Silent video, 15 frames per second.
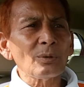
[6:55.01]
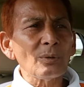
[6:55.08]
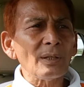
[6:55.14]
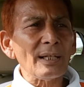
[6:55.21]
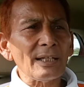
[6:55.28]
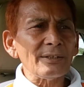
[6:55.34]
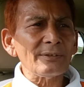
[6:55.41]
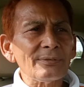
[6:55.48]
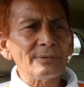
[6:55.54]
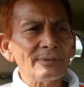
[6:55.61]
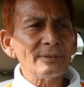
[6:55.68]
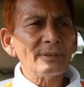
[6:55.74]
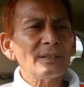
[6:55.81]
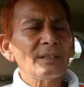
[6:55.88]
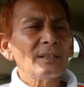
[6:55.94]
They sold their
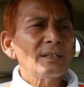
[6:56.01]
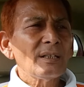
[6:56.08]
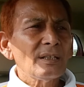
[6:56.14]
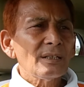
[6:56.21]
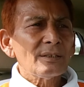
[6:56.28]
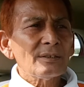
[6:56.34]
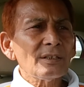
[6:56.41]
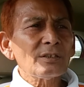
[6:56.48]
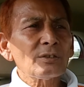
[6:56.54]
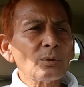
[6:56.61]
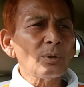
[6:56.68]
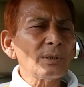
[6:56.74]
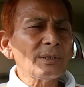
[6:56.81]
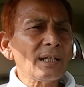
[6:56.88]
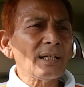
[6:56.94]
land also.
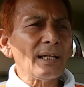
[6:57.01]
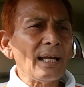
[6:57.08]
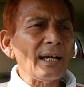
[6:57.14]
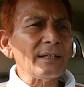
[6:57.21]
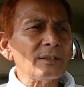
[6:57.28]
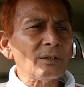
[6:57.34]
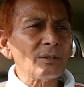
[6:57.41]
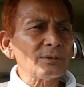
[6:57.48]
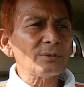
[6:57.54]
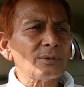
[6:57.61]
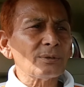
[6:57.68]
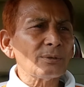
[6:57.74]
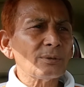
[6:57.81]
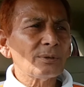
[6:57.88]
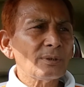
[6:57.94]
They went to
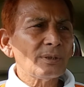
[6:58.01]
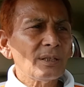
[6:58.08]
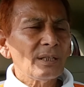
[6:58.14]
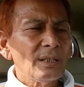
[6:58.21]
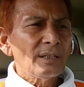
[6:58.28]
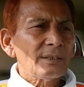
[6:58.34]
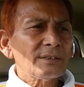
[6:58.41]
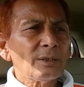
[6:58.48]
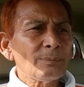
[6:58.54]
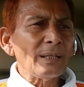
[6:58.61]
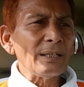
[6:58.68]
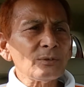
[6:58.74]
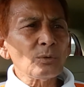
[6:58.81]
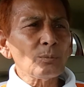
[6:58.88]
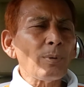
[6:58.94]
Barcelona, Spain,
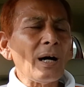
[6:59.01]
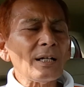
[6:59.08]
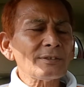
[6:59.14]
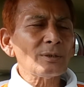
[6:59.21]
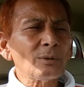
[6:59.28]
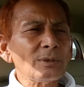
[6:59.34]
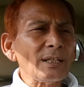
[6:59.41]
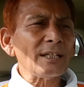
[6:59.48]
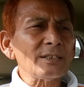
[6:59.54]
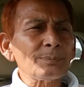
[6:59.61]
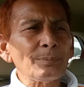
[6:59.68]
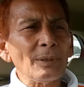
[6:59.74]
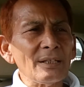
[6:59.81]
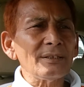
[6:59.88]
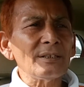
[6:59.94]
in Sanchez Casal
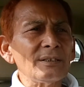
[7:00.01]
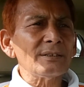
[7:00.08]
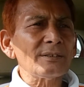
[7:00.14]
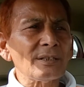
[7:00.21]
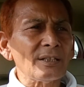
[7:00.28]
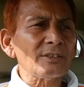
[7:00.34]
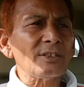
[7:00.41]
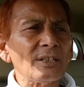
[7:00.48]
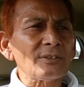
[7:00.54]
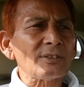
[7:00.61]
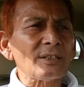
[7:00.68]
Tennis Academy.